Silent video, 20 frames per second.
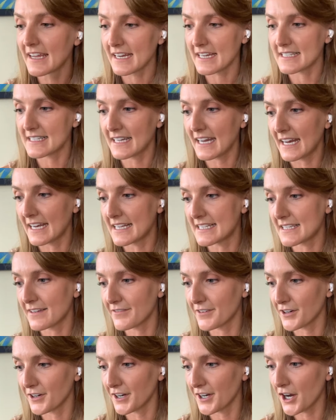Because again, it's a
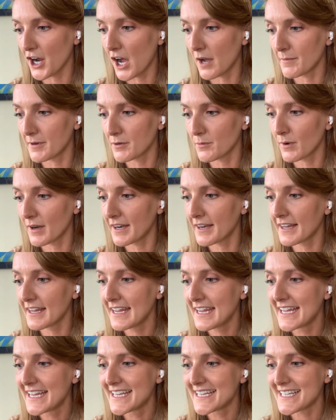very common one.
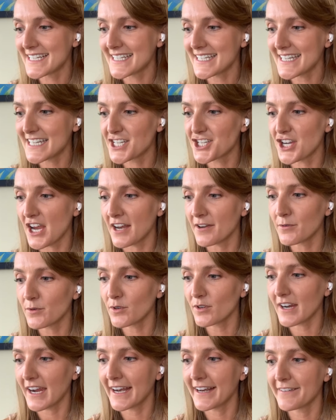Just a
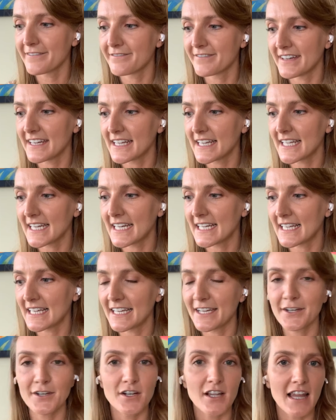general kind of feeling
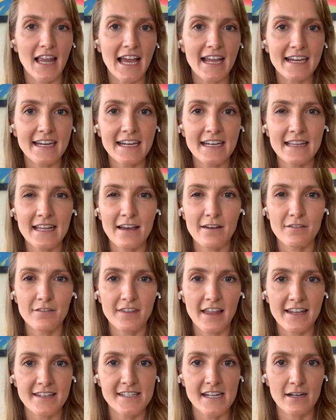like you're lacking
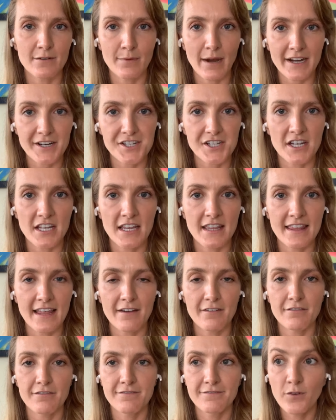that direction,
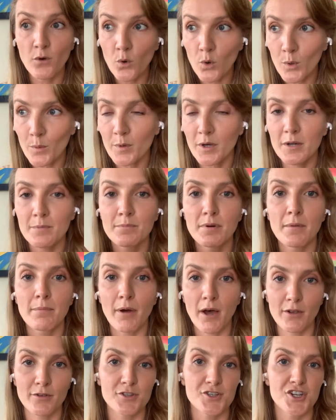that forward
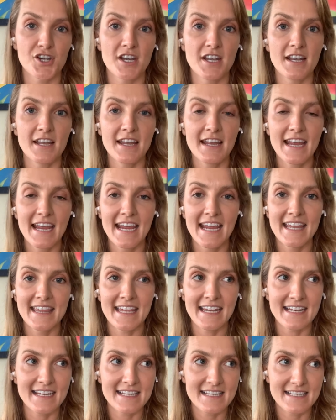propulsion
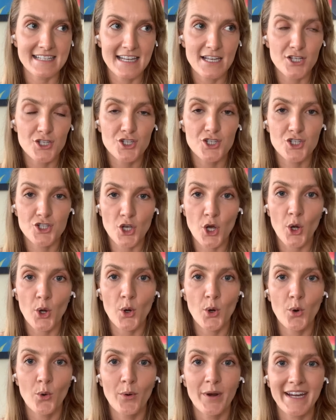that is
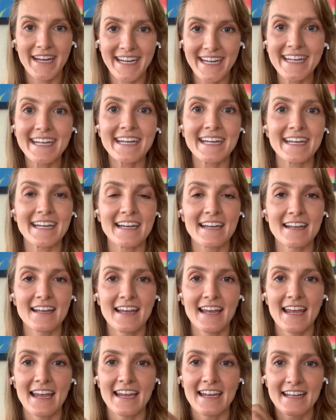so key
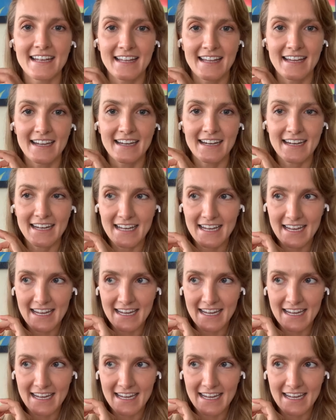and like